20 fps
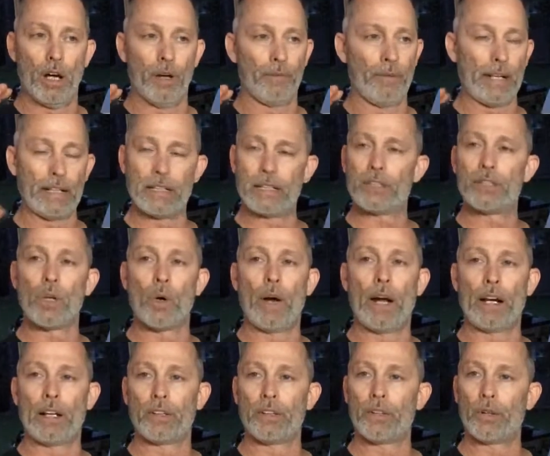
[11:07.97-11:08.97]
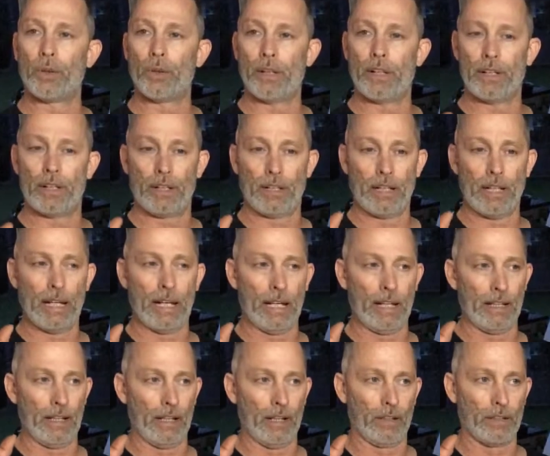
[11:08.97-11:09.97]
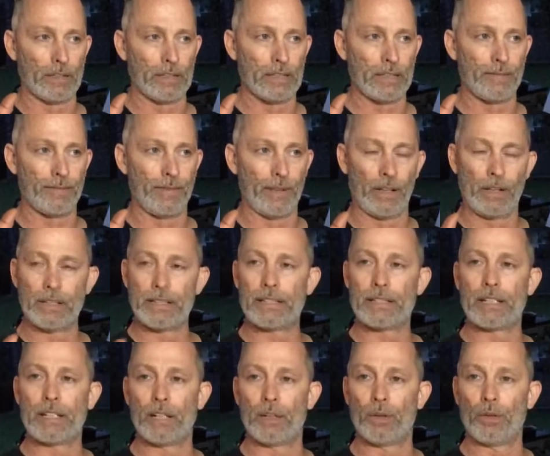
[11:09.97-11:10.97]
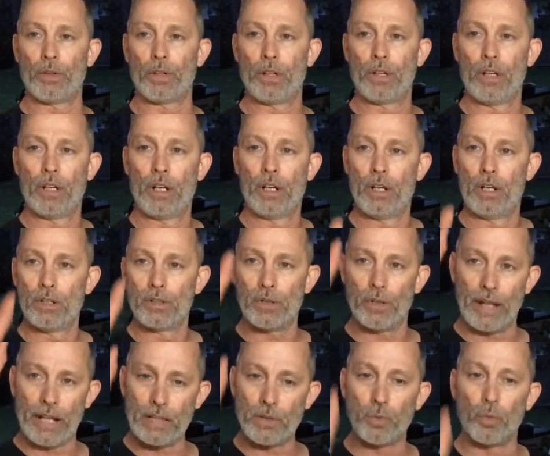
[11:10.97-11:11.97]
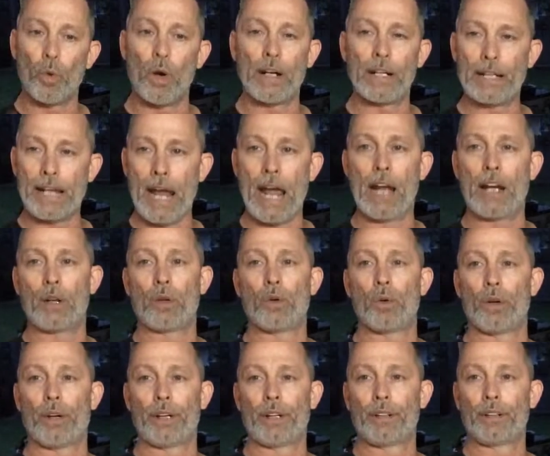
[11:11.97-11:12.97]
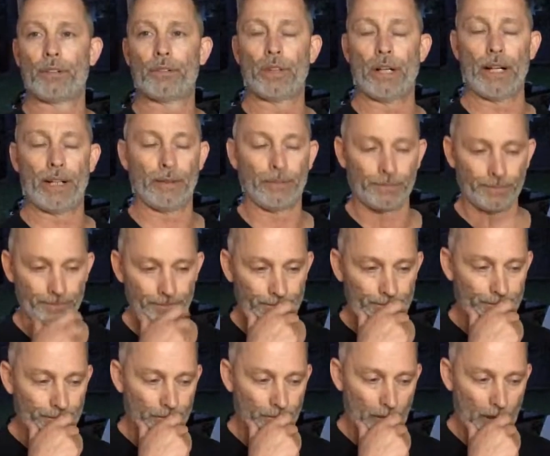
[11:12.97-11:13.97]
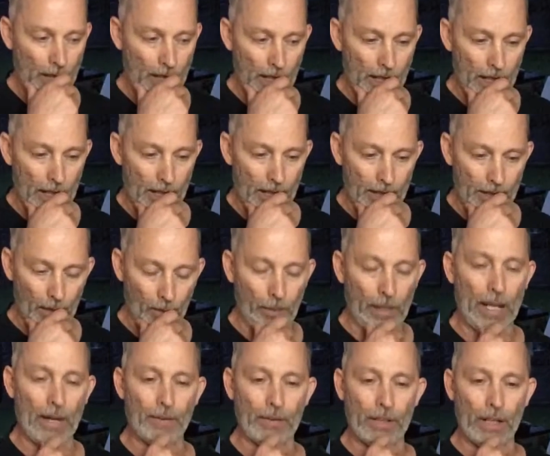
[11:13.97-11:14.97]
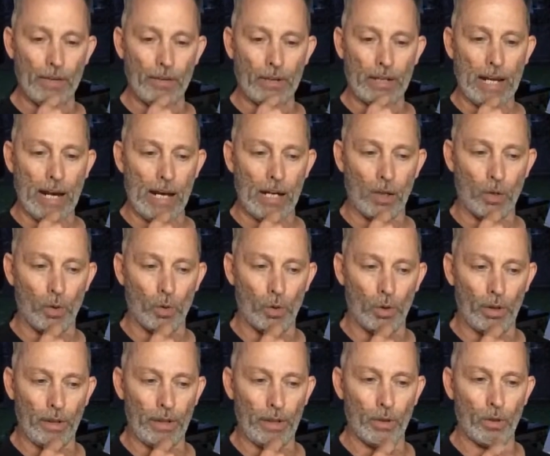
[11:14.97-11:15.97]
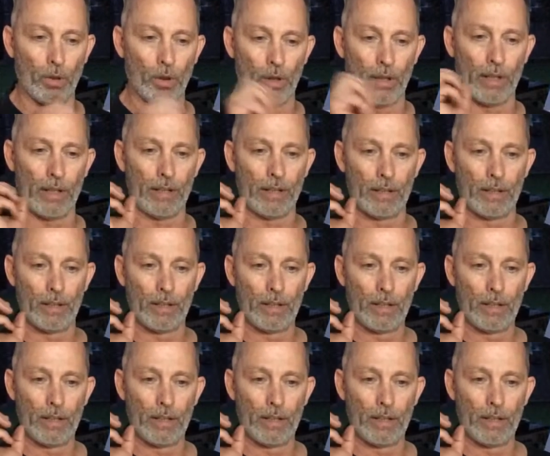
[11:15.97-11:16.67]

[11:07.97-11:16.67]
They just know how to do it, and they're just very skilled. So that's one category, right? Then we have another category on